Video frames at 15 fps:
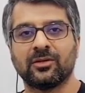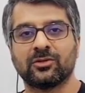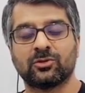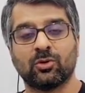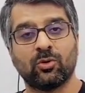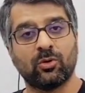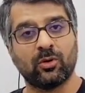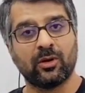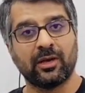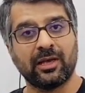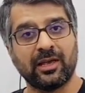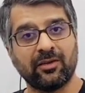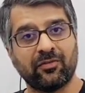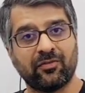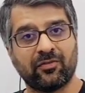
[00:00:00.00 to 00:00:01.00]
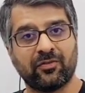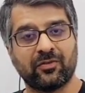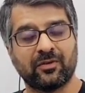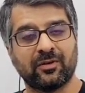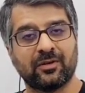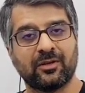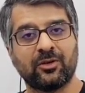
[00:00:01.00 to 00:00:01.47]
So if
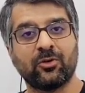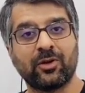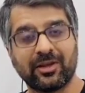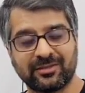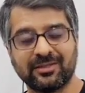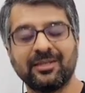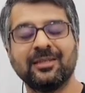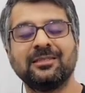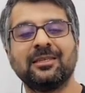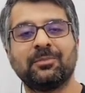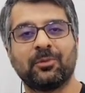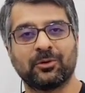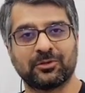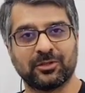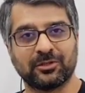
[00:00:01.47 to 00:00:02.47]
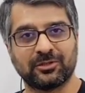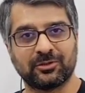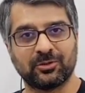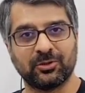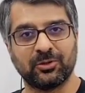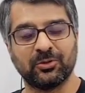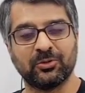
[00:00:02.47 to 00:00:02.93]
your agent is important
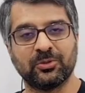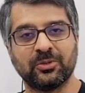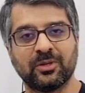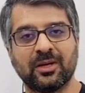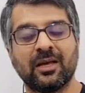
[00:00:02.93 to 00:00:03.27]
to you,